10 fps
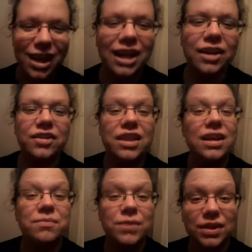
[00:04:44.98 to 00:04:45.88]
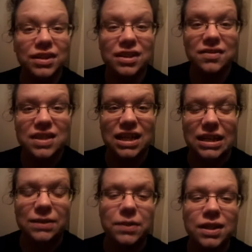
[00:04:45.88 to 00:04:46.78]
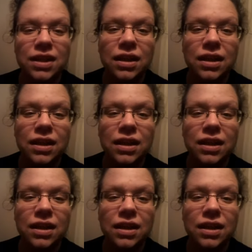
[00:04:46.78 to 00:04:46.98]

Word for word: I heard that million times.